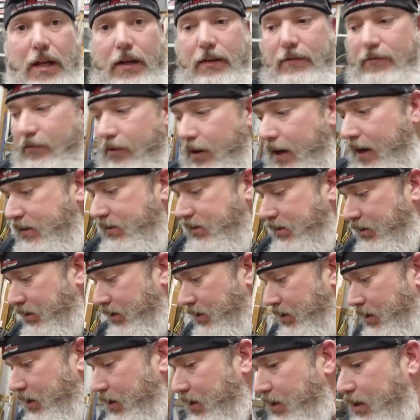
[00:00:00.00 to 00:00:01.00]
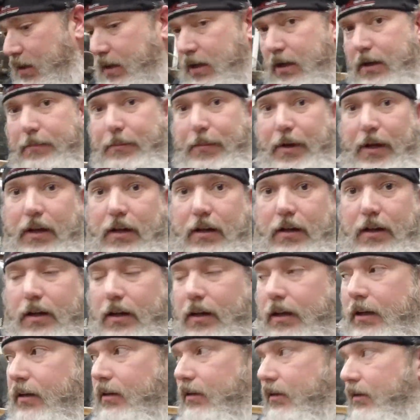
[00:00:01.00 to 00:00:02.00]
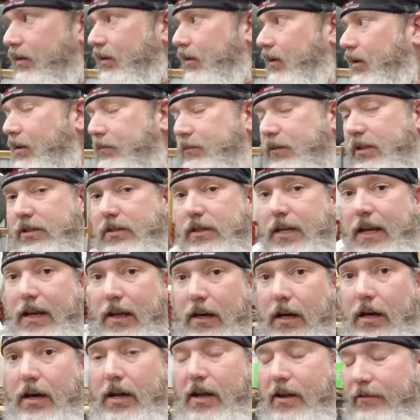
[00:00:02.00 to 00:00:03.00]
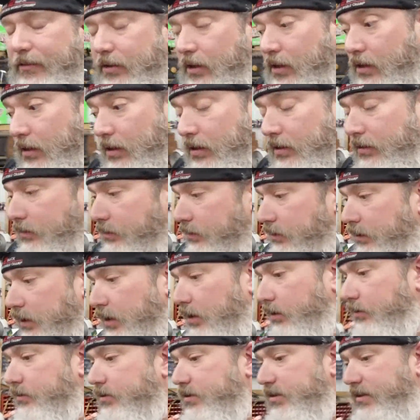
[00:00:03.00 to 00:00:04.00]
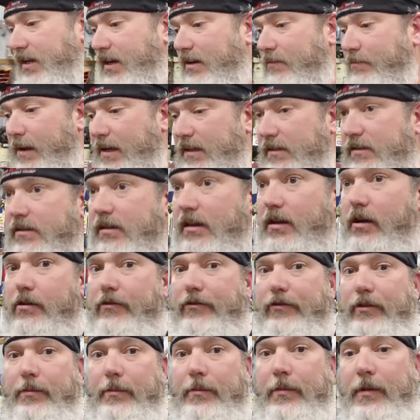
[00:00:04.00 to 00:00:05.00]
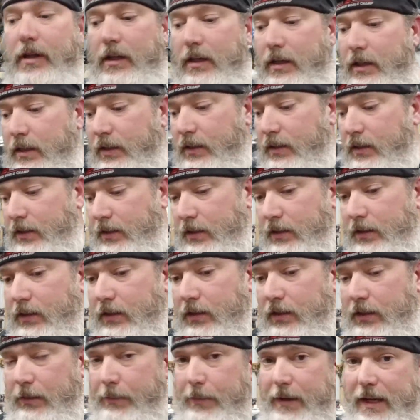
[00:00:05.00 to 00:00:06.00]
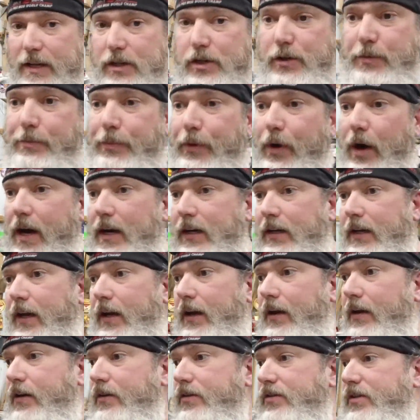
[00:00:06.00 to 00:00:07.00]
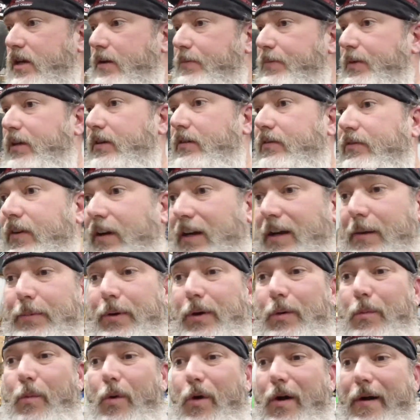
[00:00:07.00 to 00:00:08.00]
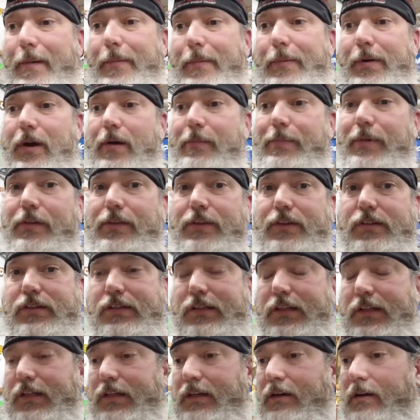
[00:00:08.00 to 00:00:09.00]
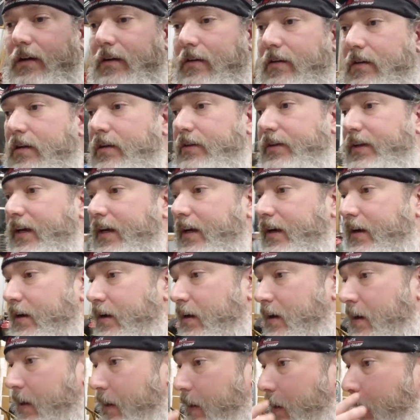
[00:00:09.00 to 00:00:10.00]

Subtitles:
not even racing, but I'm just taking enough to, save myself from a major breakdown or something. If I got to put a water pump on this thing or alternator,